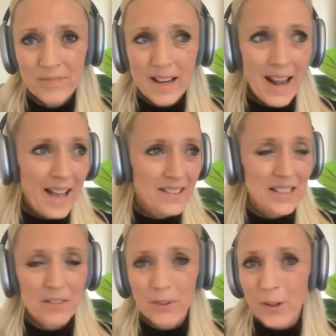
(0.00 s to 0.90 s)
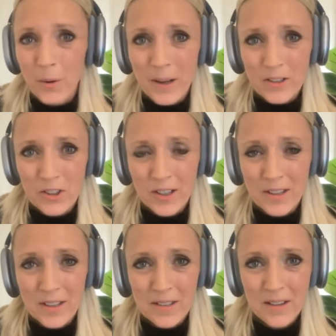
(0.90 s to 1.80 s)
And ask different
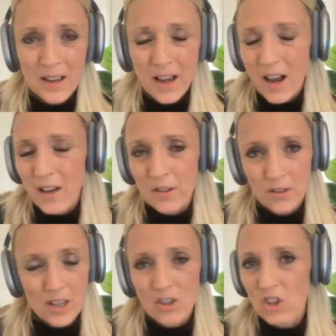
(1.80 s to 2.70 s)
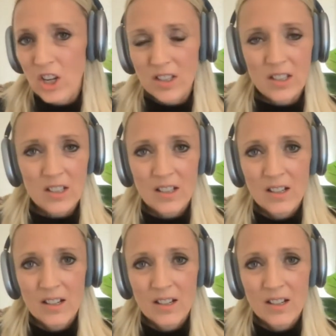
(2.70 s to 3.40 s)
questions other than just